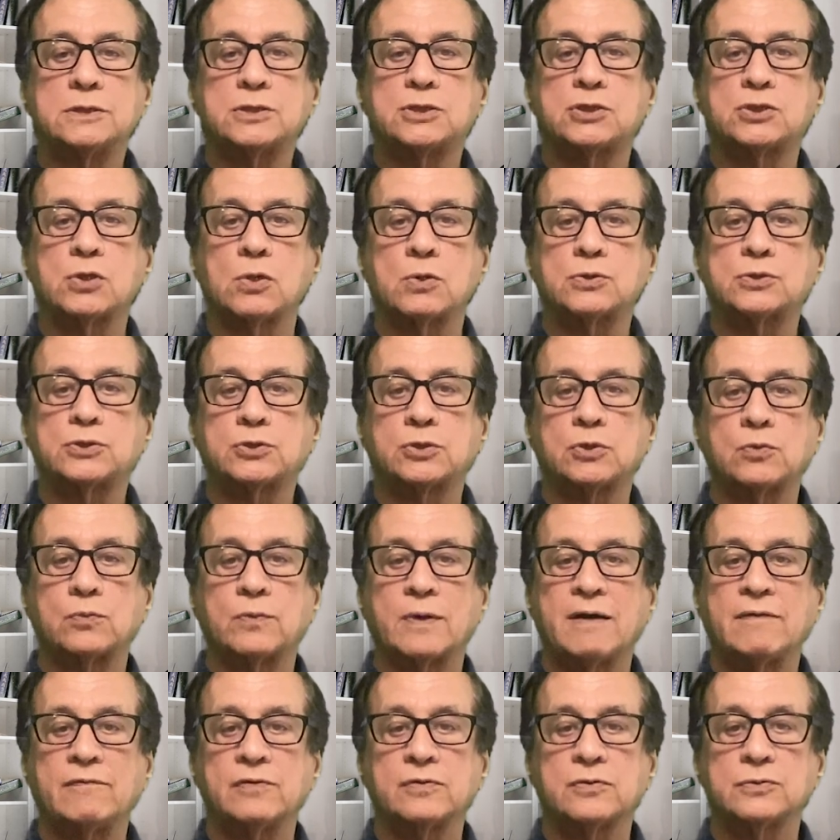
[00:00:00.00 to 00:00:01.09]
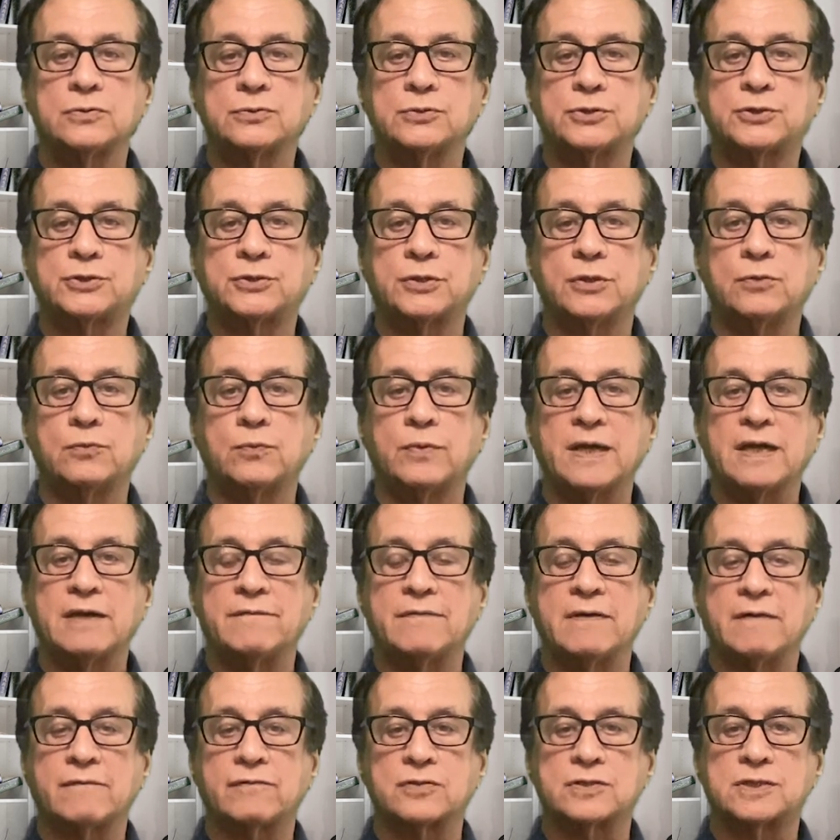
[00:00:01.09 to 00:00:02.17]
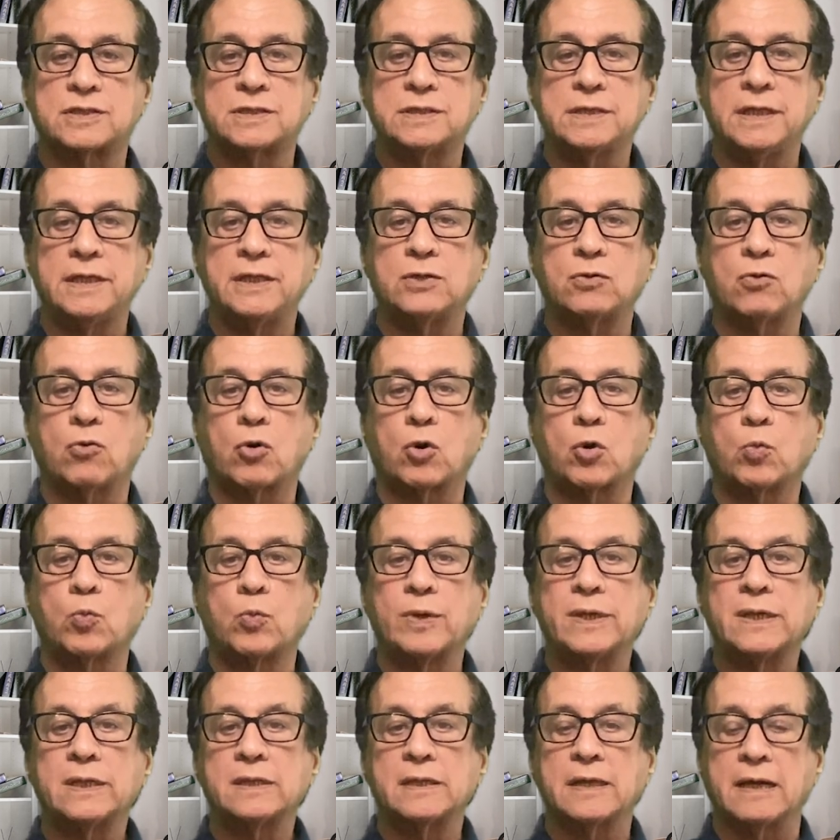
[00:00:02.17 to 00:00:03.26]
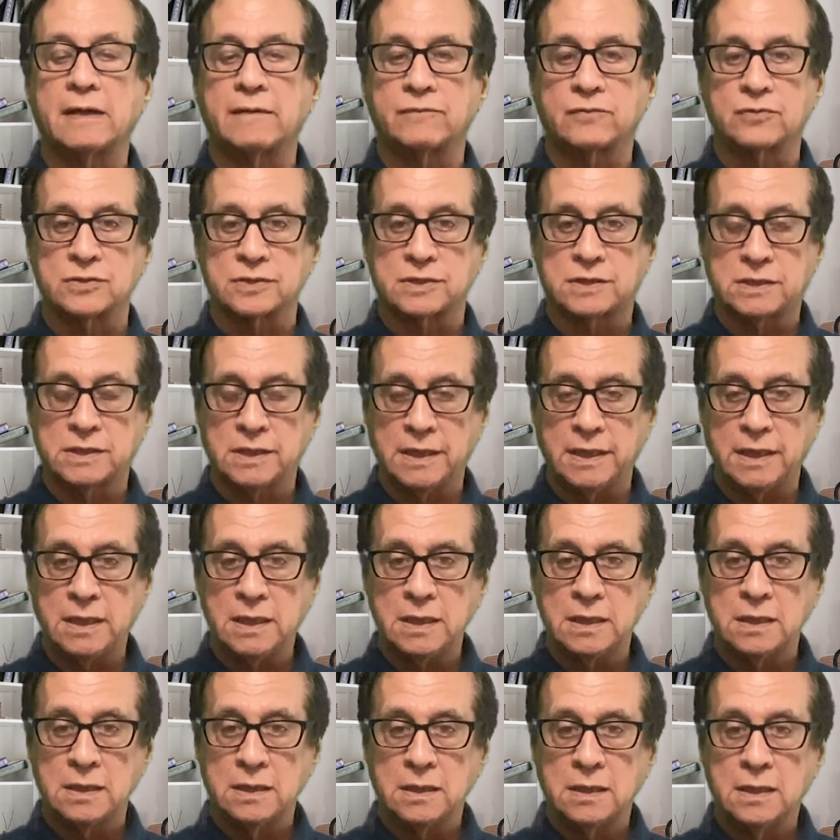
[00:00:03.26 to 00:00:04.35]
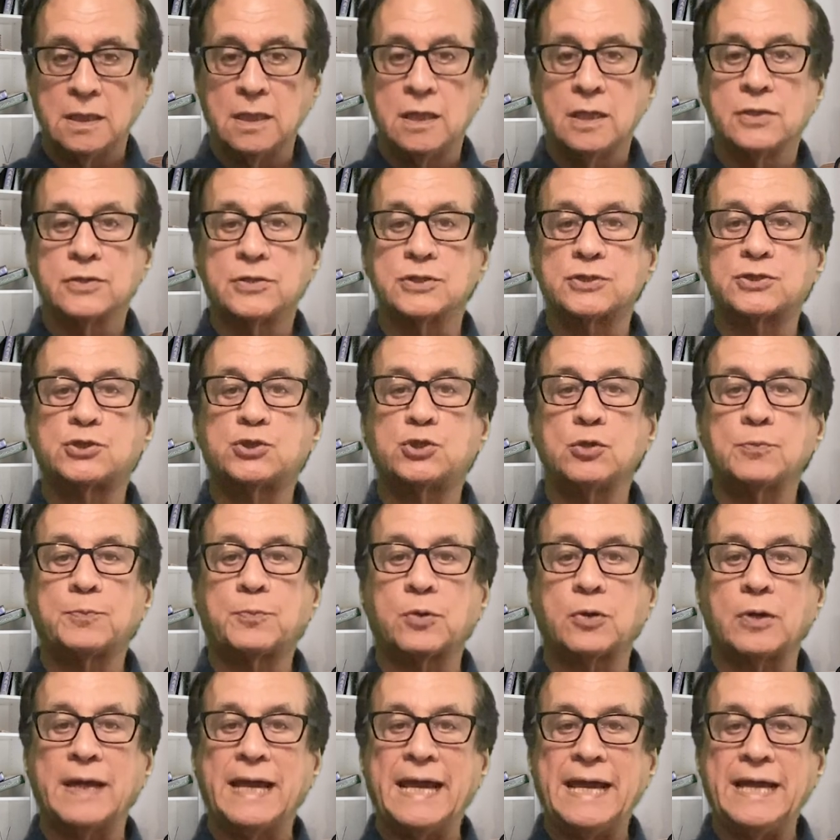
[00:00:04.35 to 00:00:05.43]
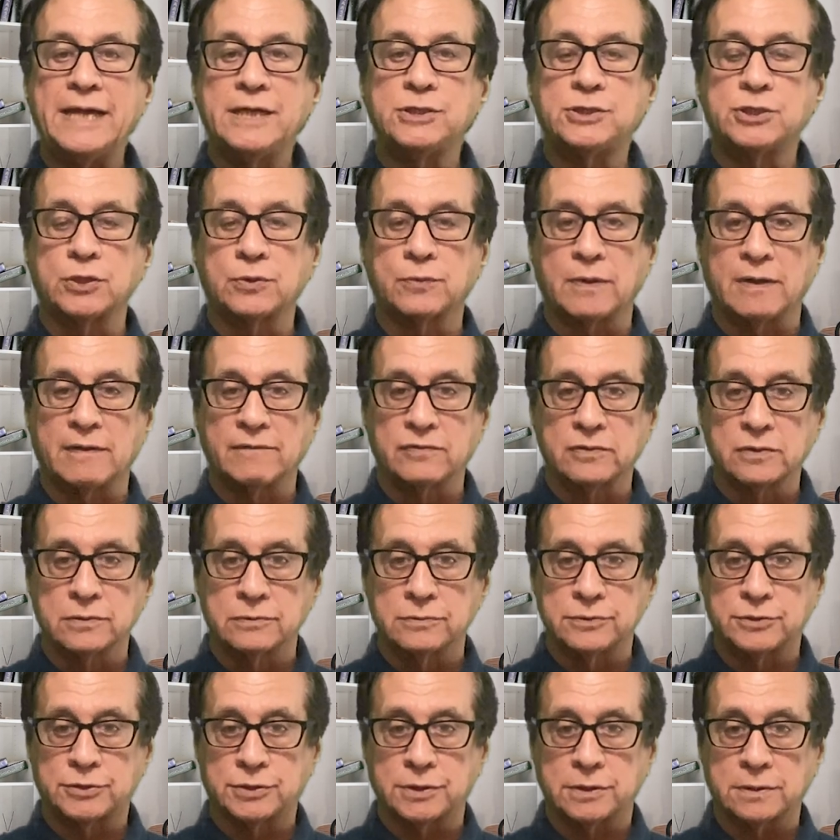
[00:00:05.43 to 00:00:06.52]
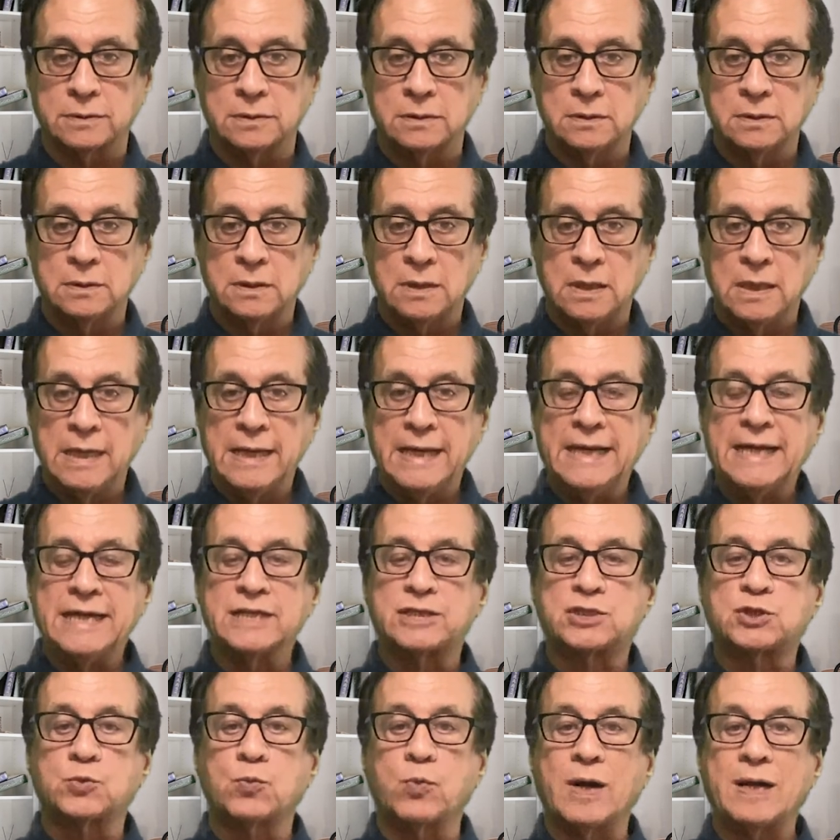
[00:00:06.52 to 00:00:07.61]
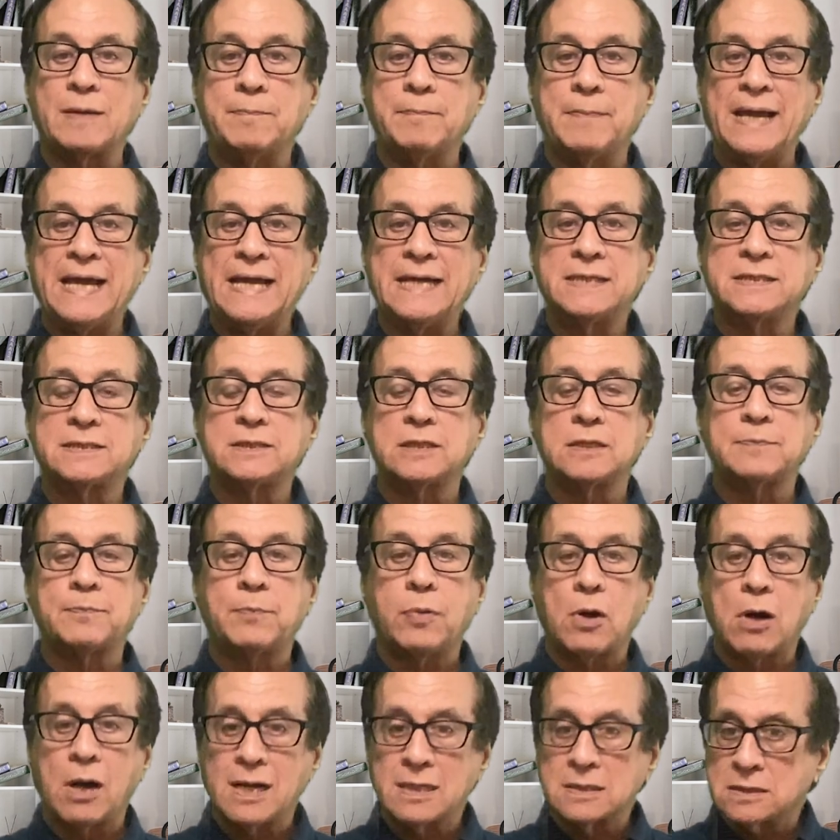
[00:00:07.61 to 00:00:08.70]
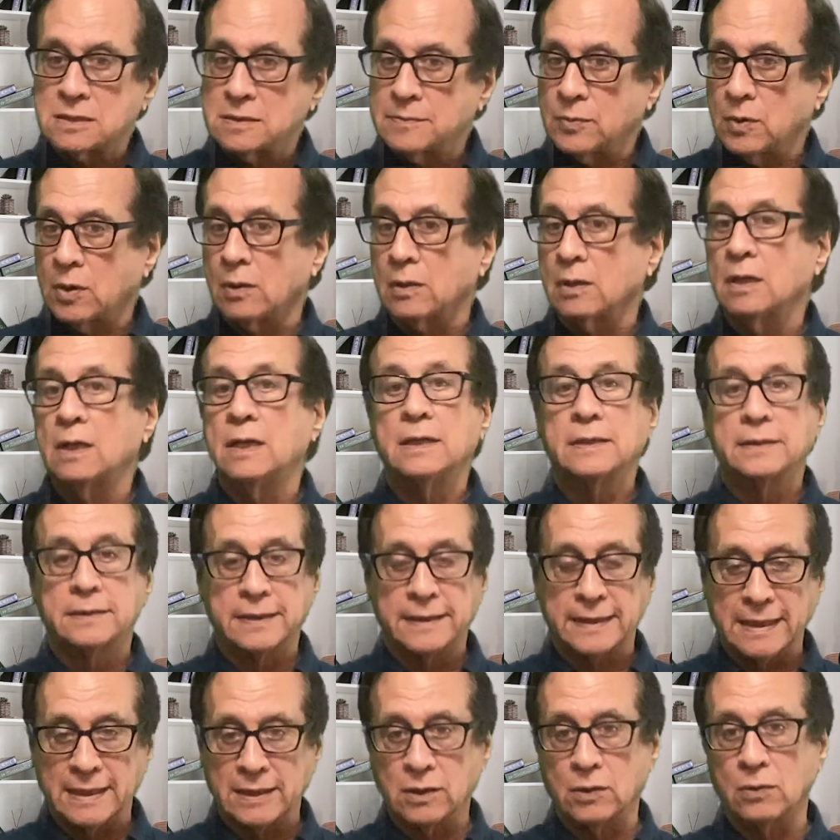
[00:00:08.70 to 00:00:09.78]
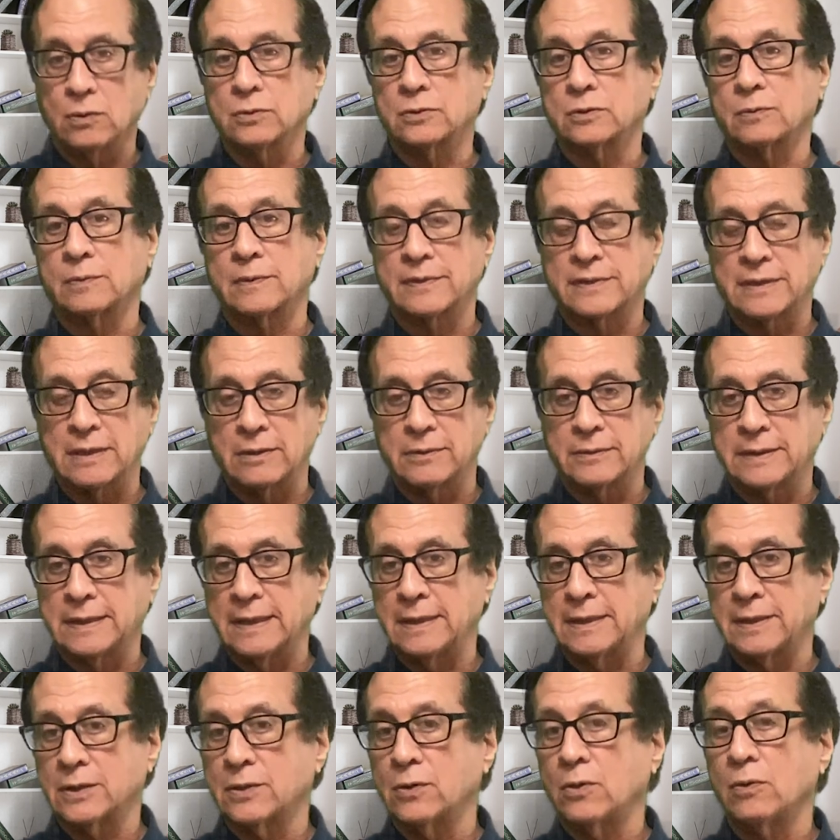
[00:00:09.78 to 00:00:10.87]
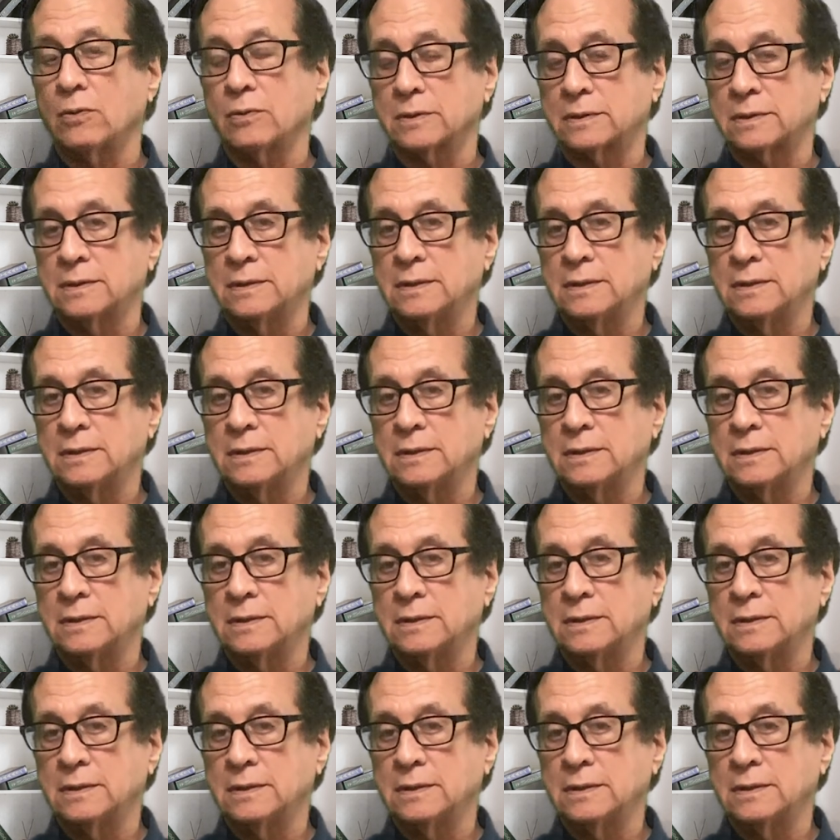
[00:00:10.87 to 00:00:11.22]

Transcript: social revolution we have ever seen or will ever see, the super-aging revolution. It's what makes it possible to get older without getting old.